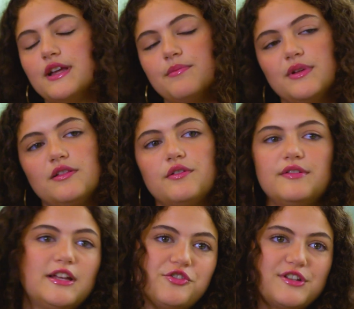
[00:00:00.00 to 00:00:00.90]
It can be a little
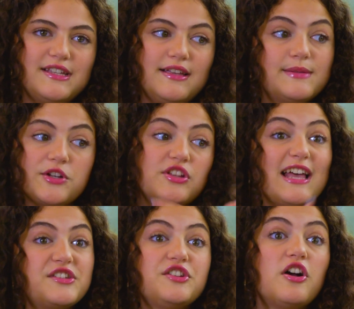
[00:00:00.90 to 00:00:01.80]
dangerous, especially
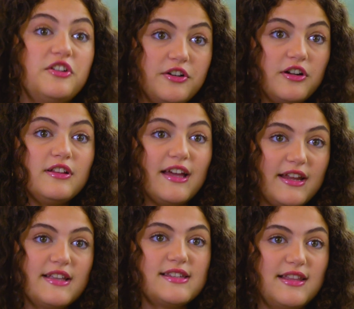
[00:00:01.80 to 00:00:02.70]
as a young girl
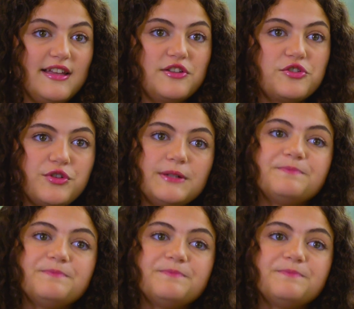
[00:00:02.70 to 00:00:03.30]
getting into the industry.